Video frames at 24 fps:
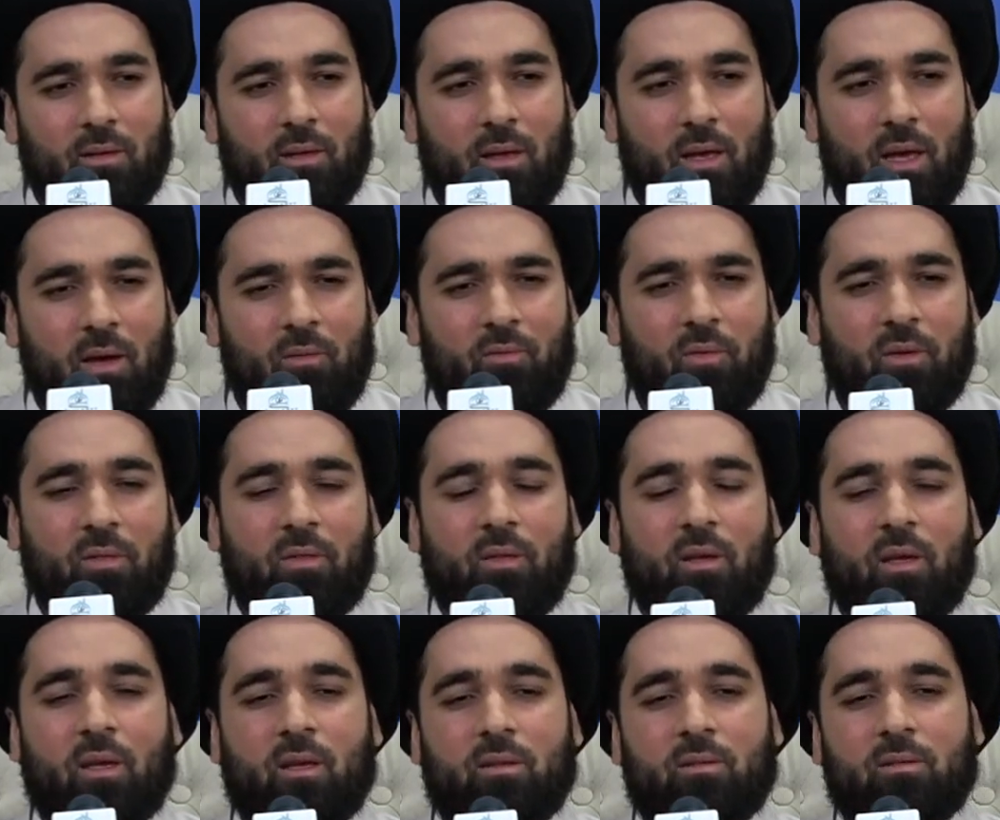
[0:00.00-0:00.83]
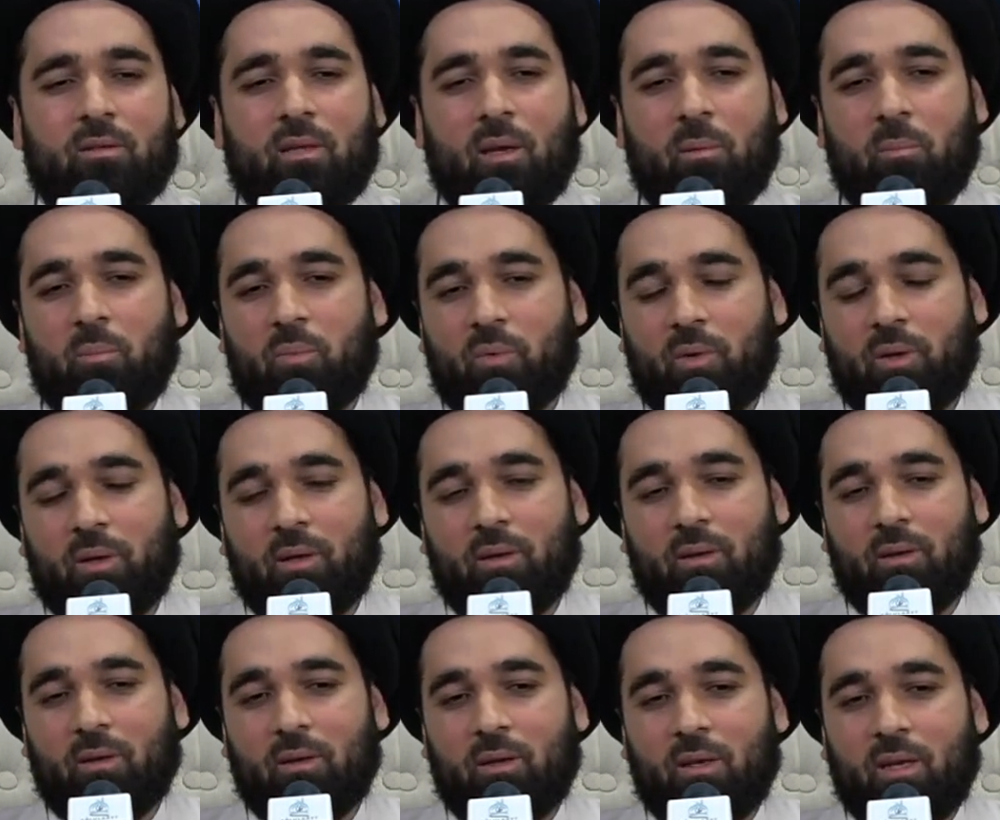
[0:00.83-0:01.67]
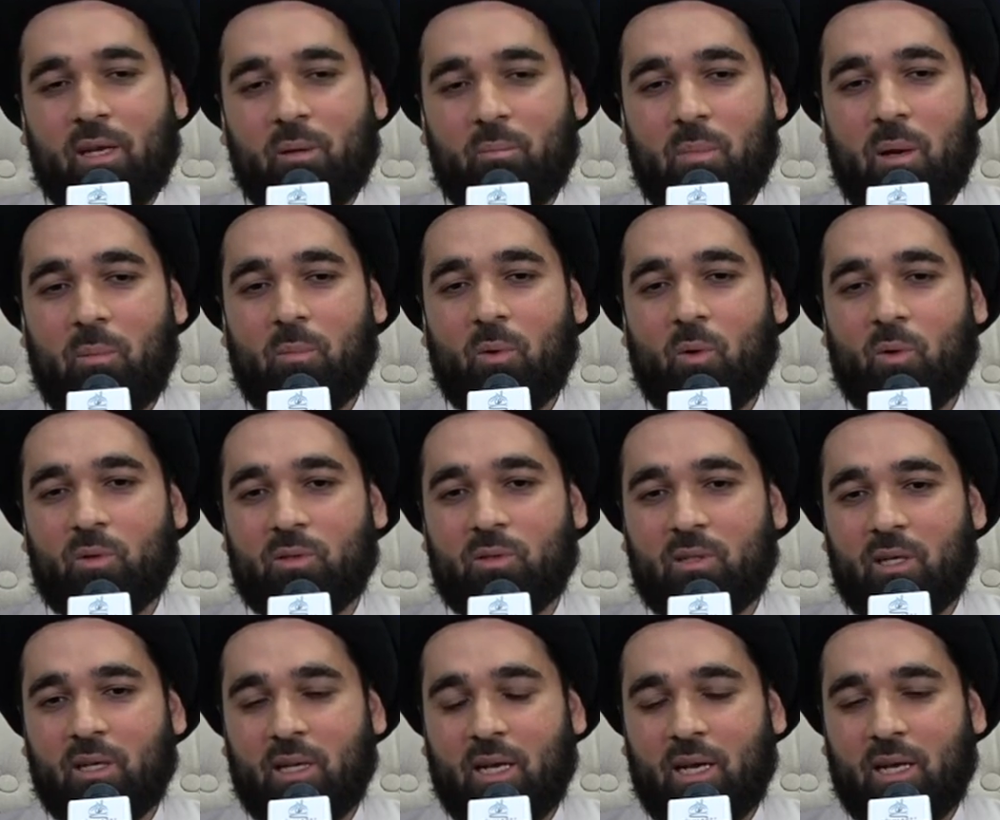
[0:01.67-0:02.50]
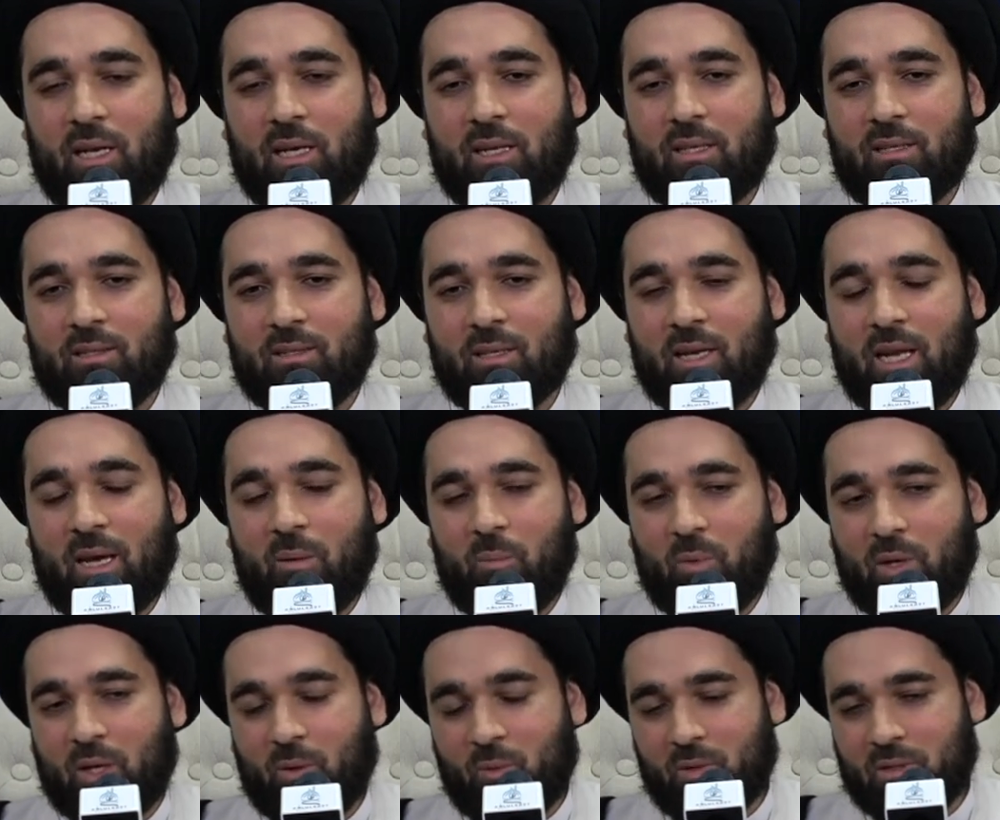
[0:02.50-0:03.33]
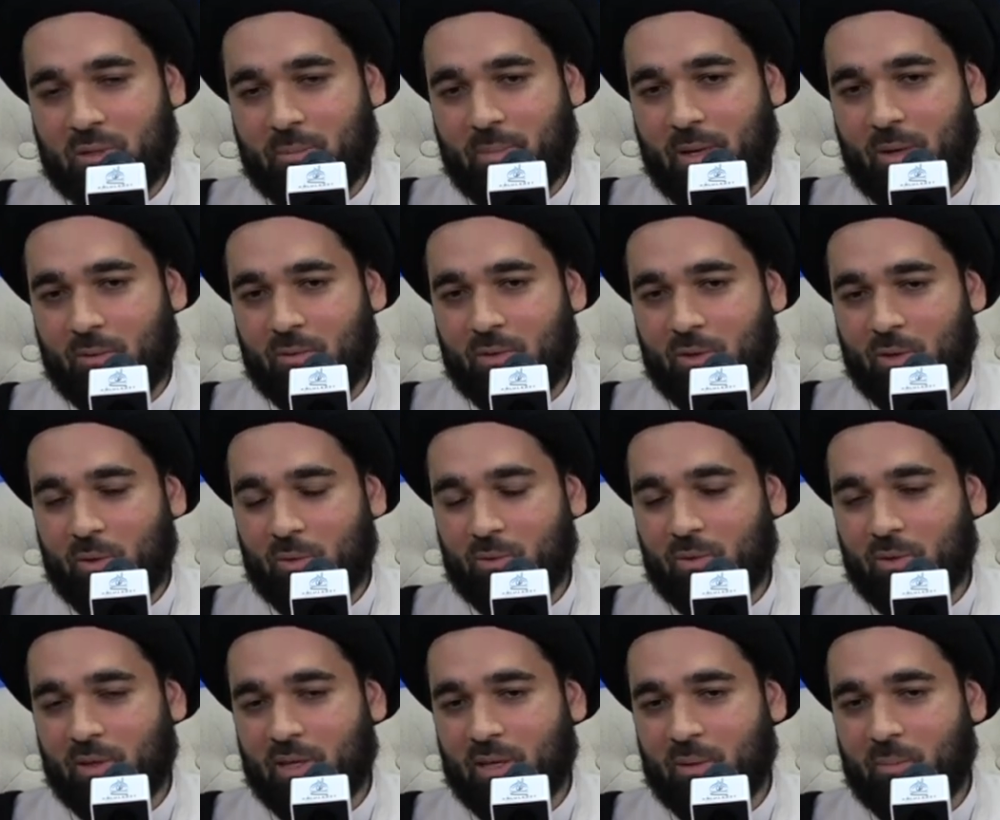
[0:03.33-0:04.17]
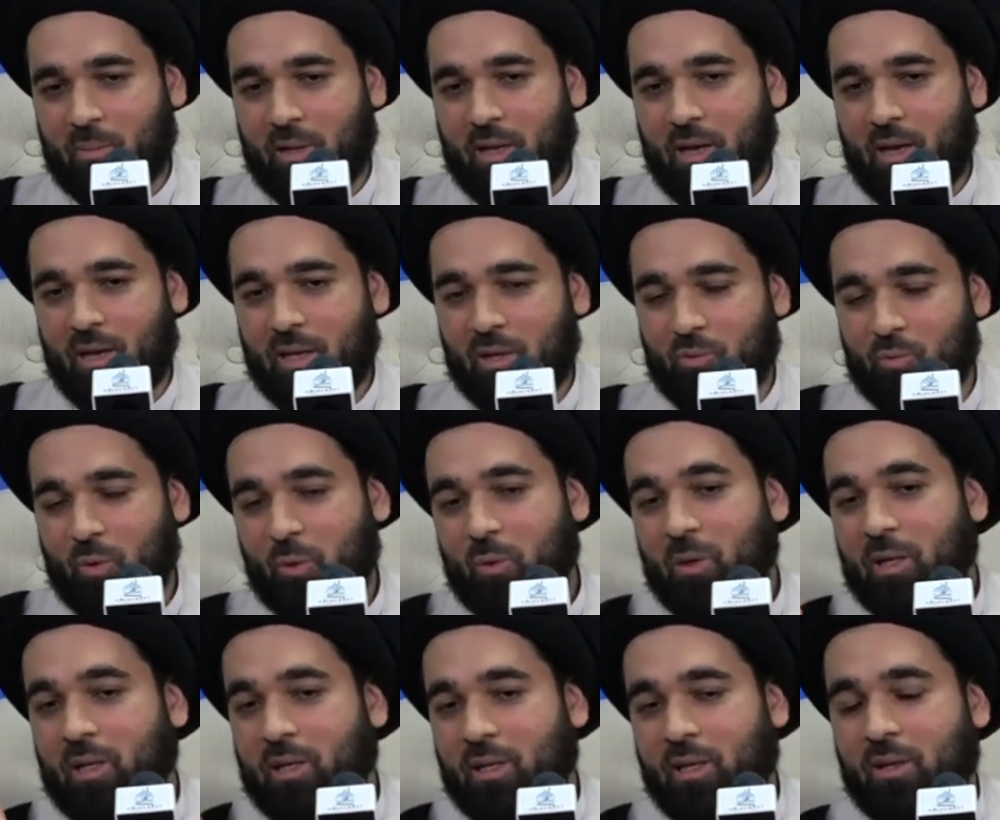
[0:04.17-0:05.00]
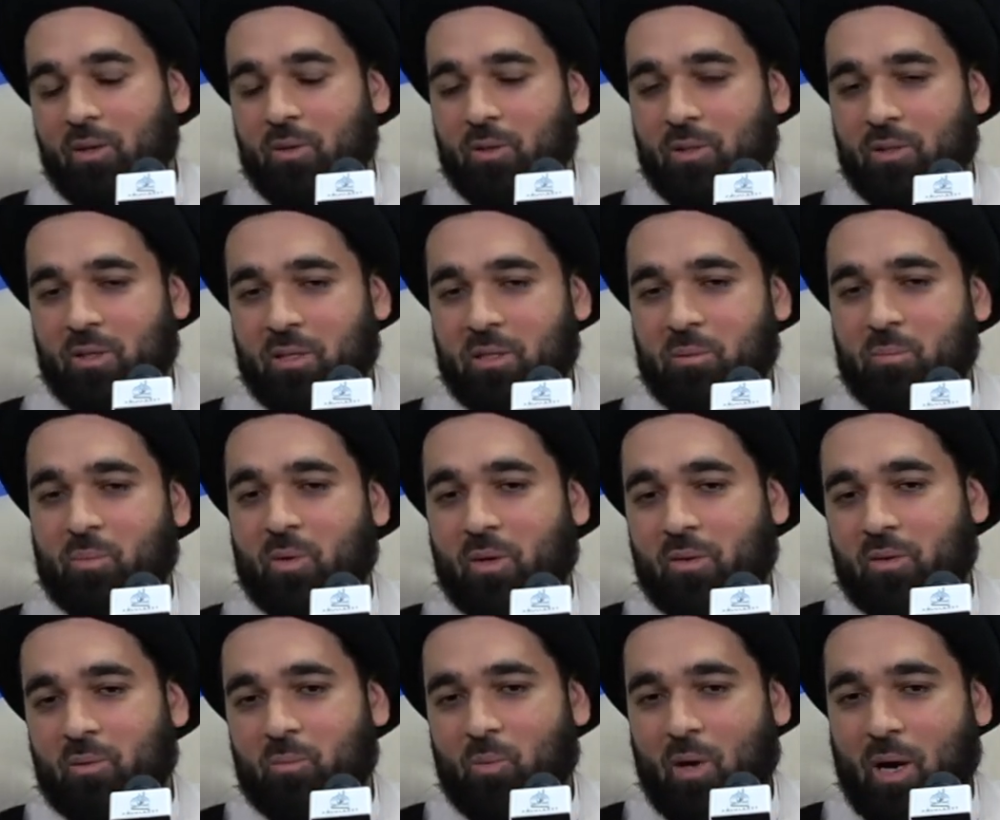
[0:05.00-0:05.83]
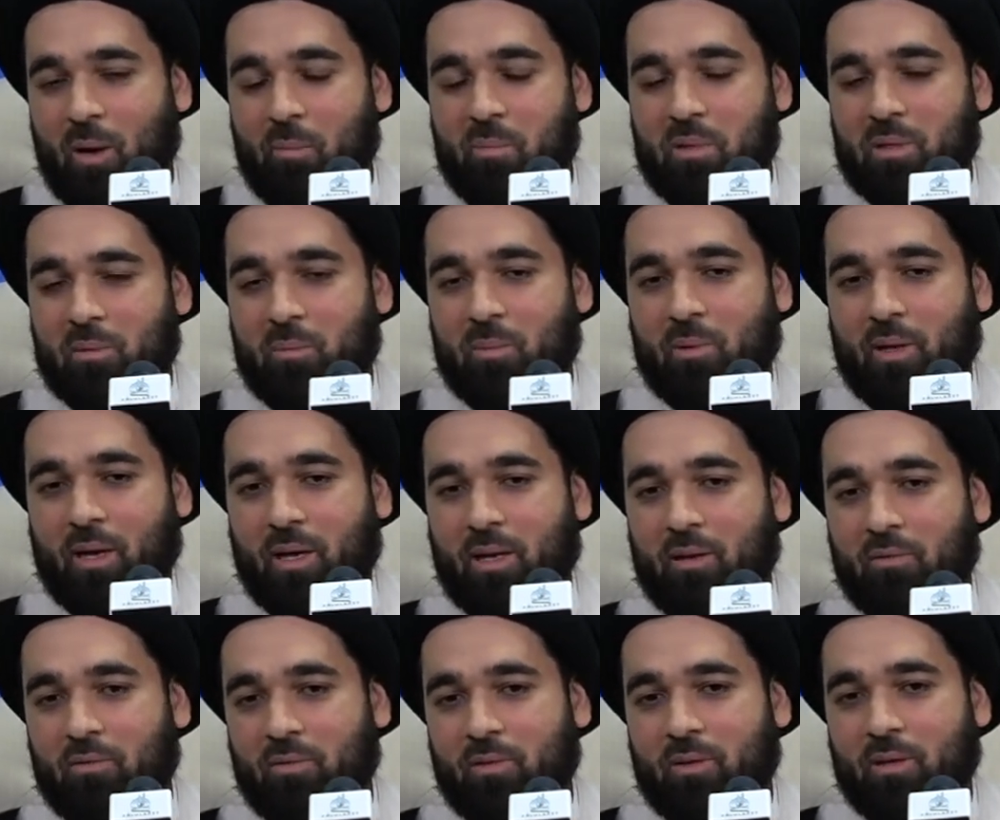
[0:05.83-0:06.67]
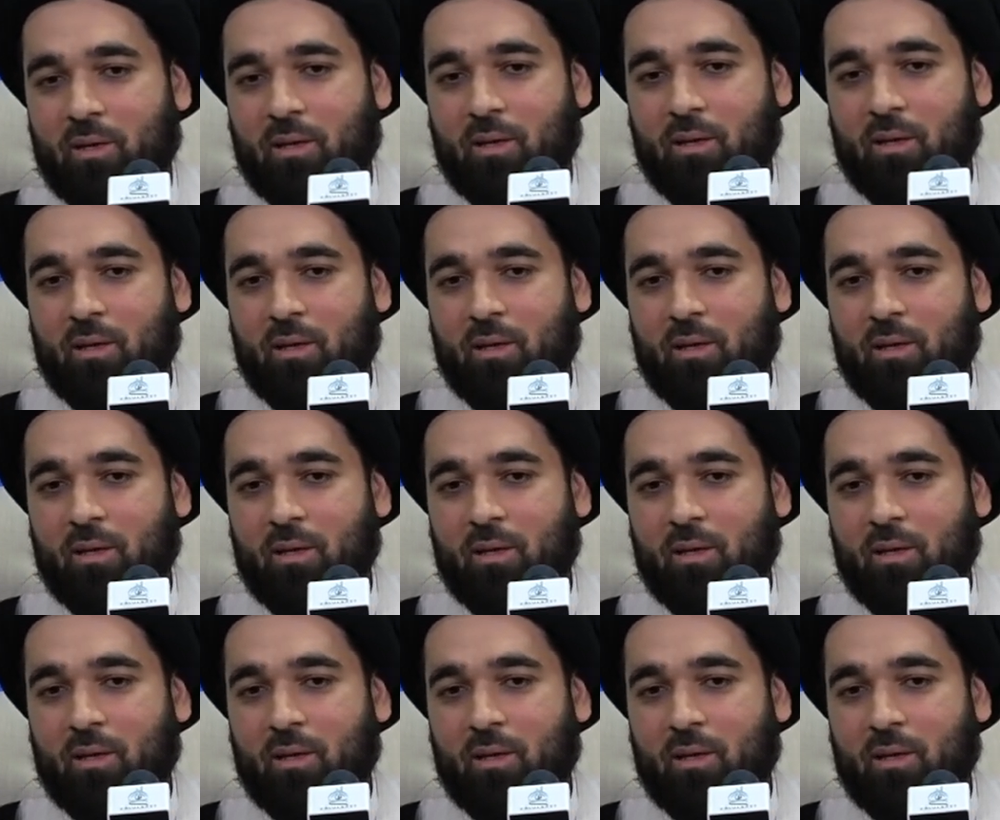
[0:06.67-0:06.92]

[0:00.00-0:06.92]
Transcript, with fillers: Everything is temporary. Imam al-Hussein alayhi salam, when he was about to go to Karbala, he wrote a letter to his brother Muhammad ibn Hanafi.